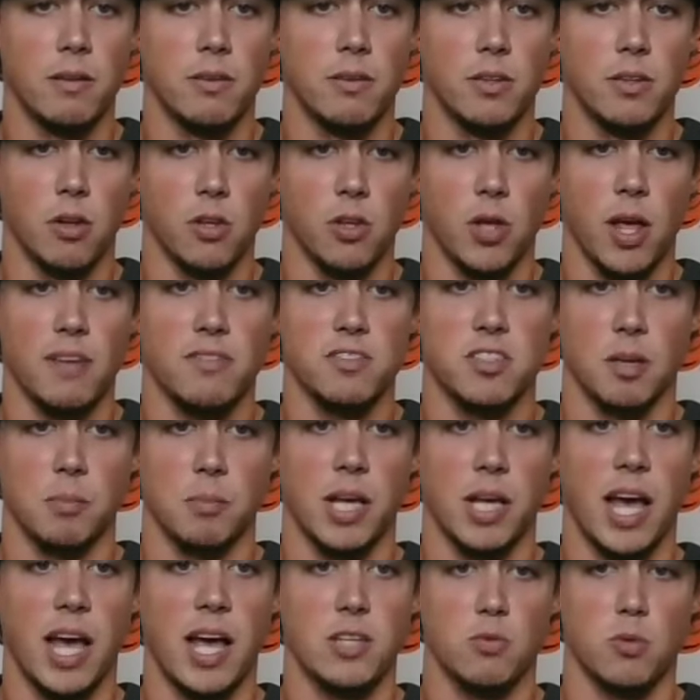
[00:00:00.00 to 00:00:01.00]
You know, you'll have some
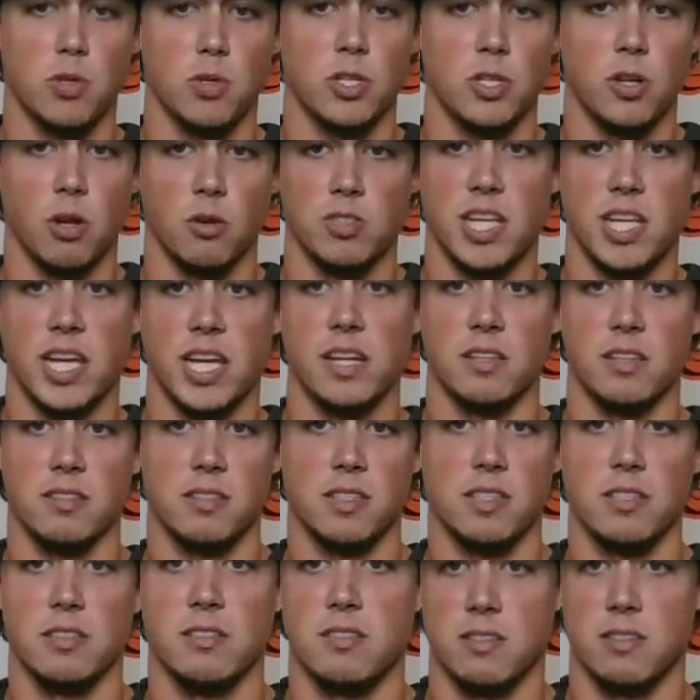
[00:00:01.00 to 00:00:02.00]
guys where, you know,
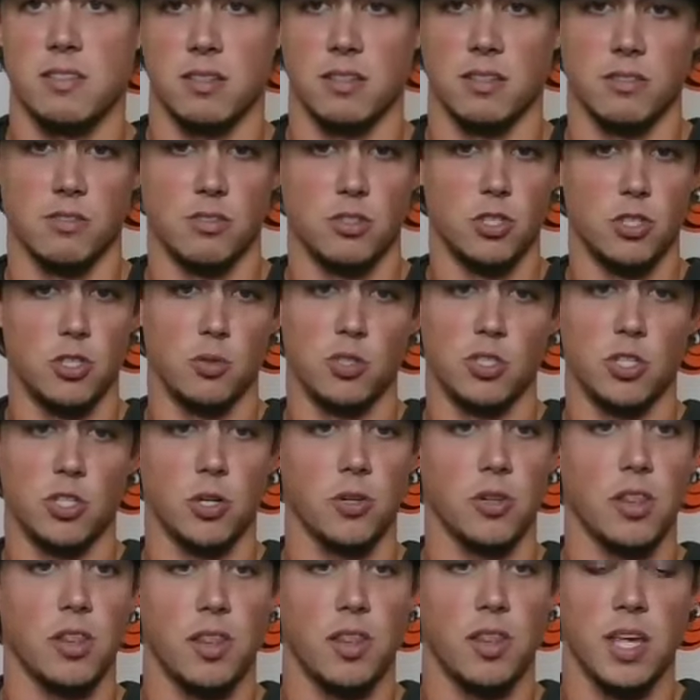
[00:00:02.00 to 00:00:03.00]
tendencies to do
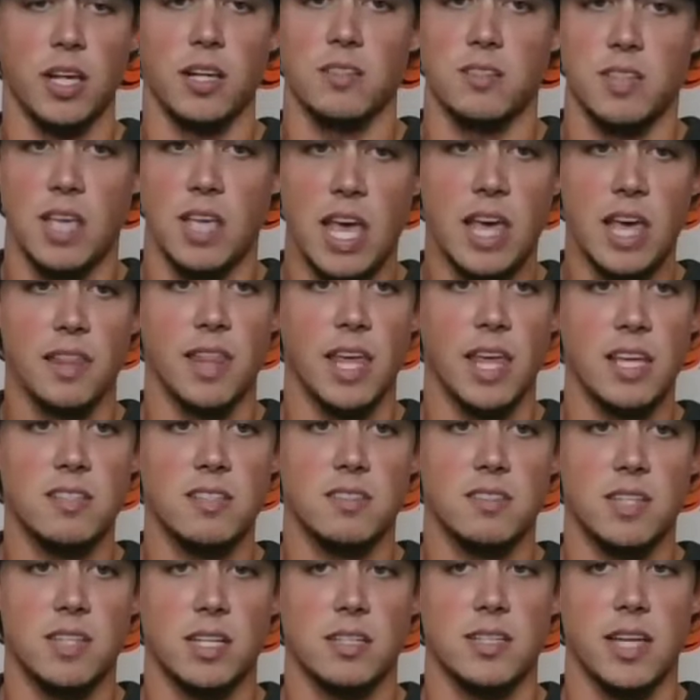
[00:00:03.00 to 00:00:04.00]
certain things. They
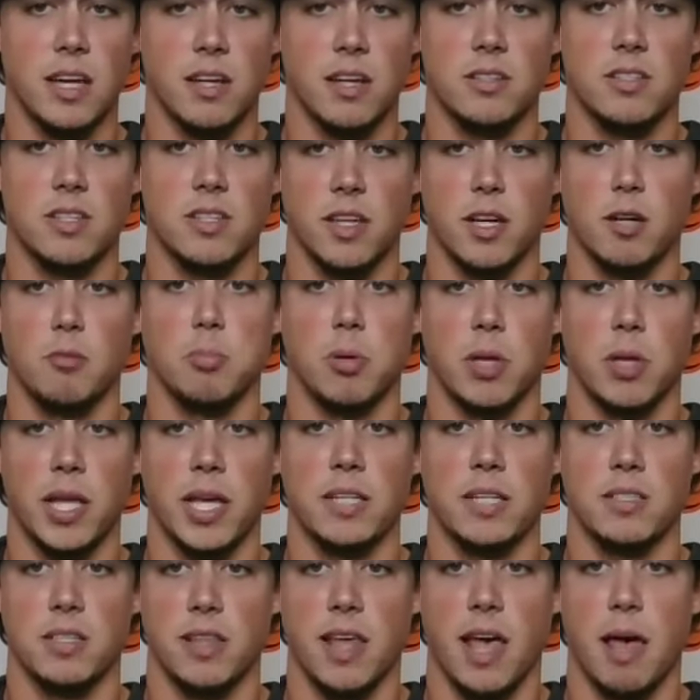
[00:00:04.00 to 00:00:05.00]
stick that to their
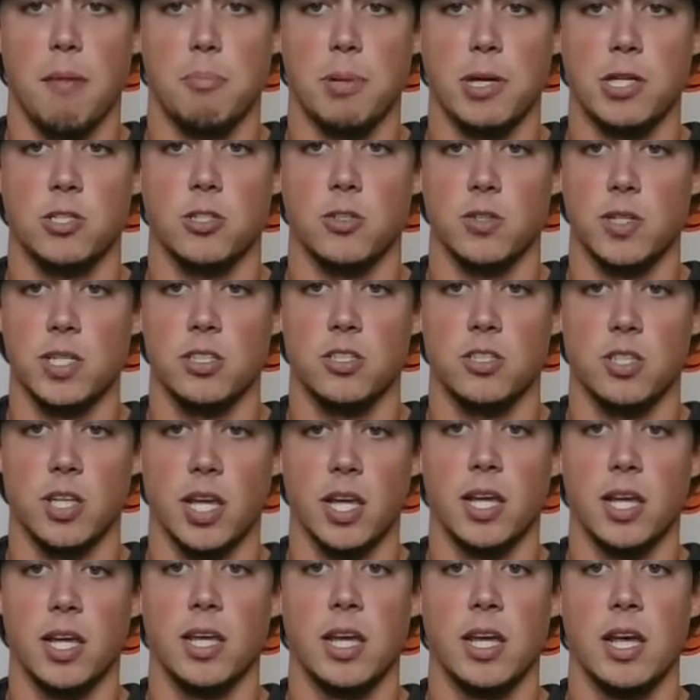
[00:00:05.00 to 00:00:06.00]
plan, to that pitcher each
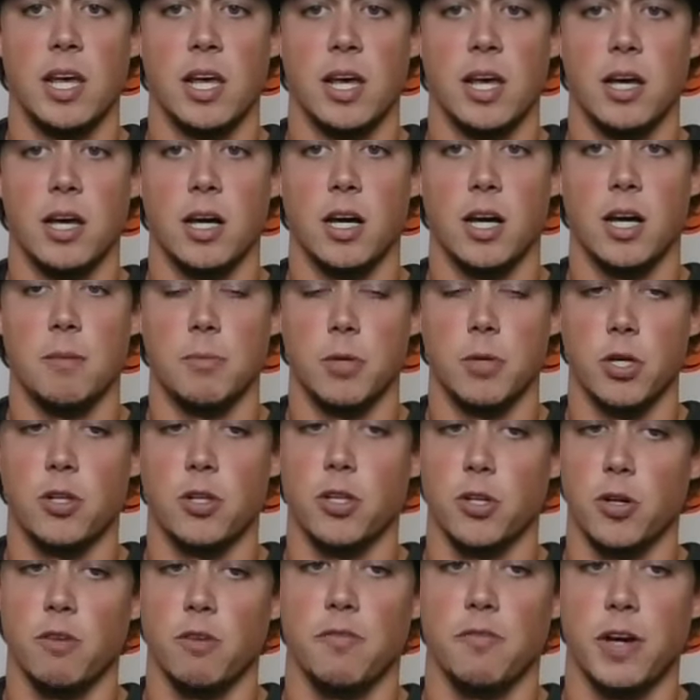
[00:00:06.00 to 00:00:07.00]
day.
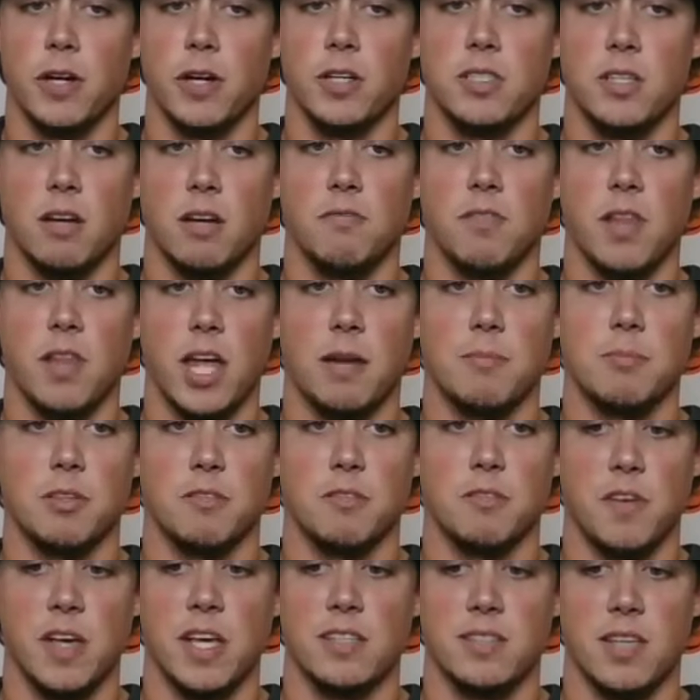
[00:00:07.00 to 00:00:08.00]
They're a very tough lineup to
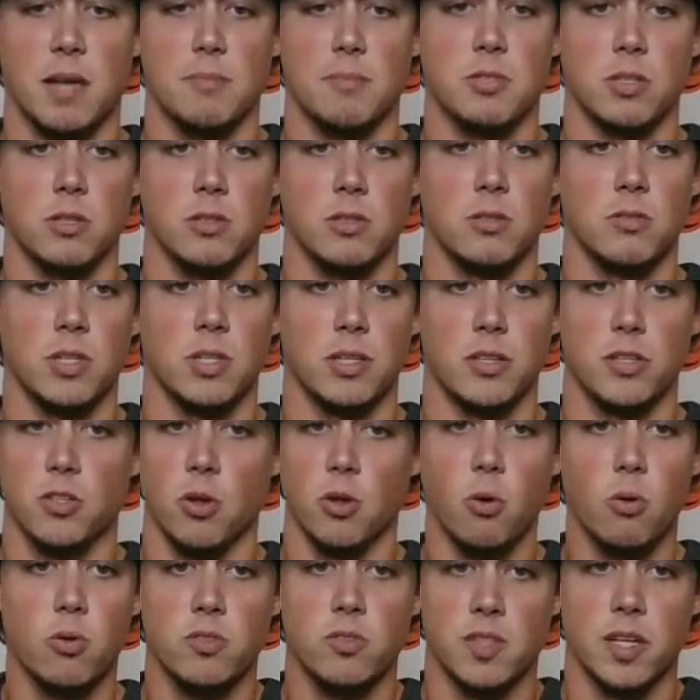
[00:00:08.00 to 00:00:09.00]
face. Absolutely. There's
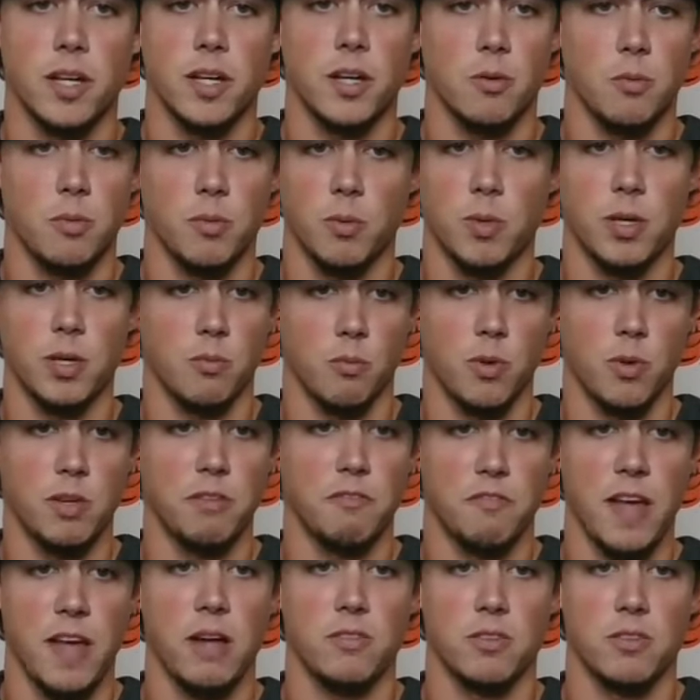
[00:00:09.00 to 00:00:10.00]
holes there. We
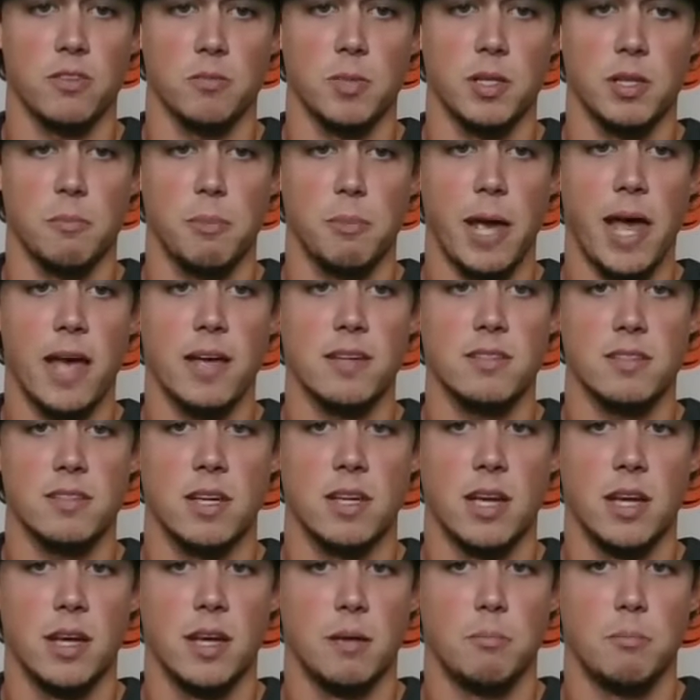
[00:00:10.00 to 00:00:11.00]
found them in the past,
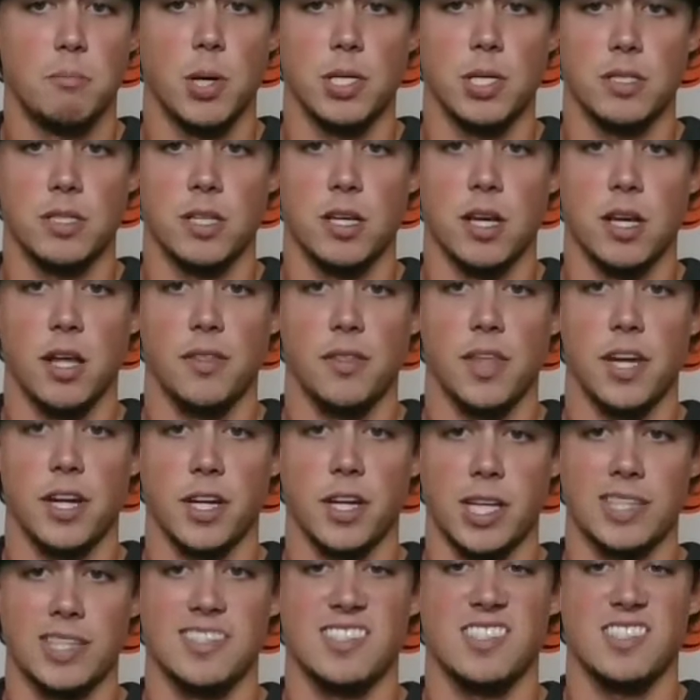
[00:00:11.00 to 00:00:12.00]
but they
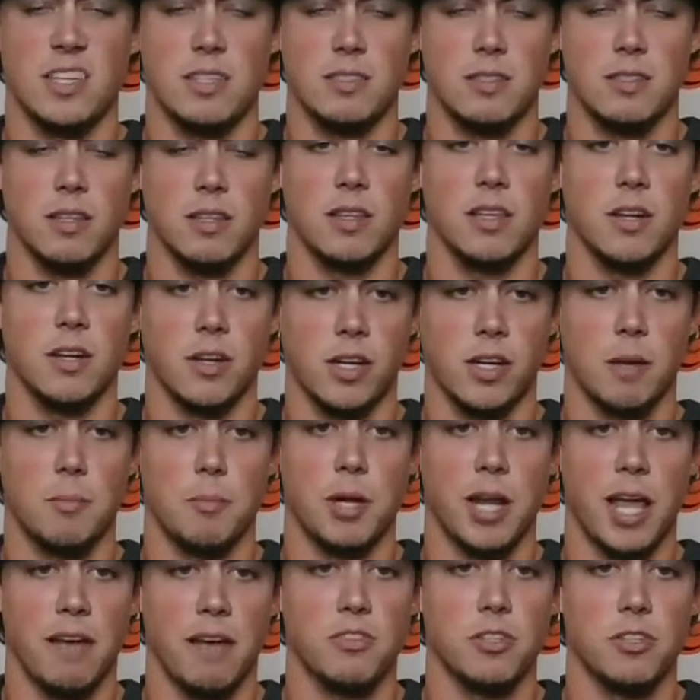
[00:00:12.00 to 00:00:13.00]
consistently are
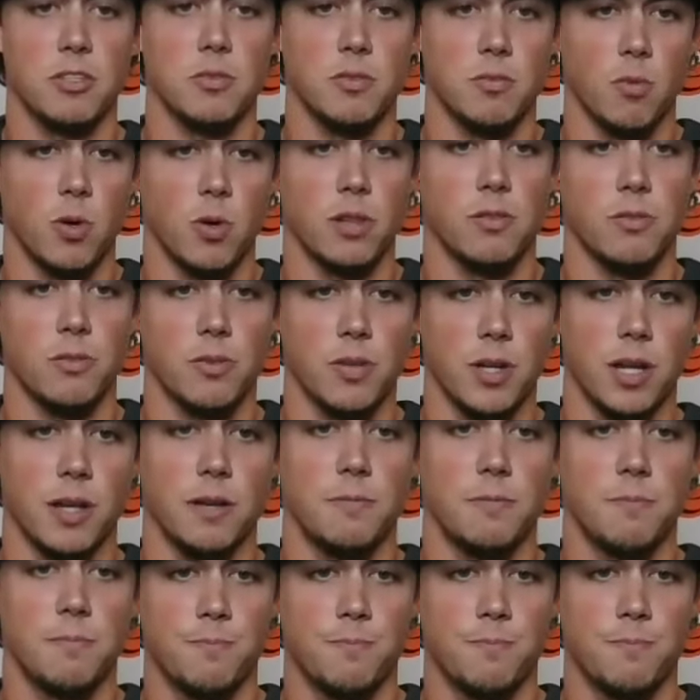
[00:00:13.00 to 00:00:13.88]
coming after you 1 through 9.